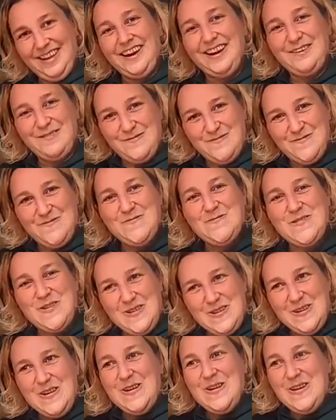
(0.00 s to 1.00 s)
Exciting. And are
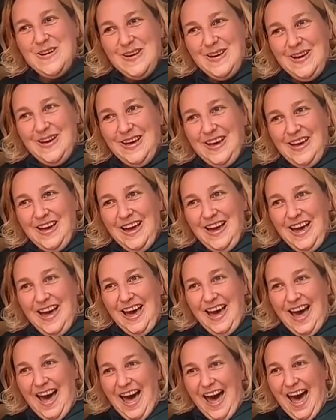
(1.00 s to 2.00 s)
you ready to give us
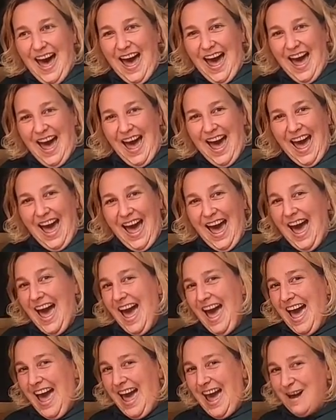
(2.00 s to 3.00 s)
a, a three minute
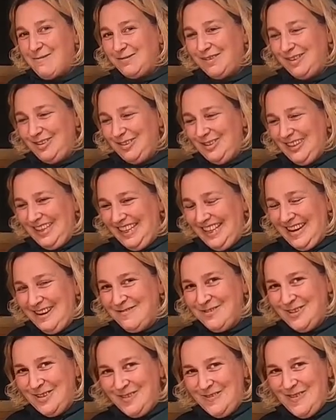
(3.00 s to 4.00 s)
tour? Absolutely.
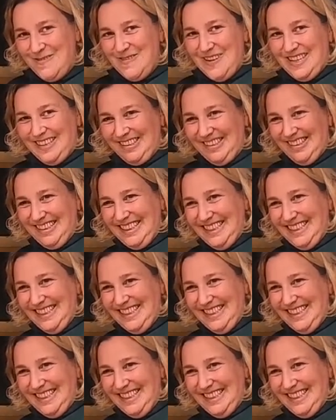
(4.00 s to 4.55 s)
I'm doing my best.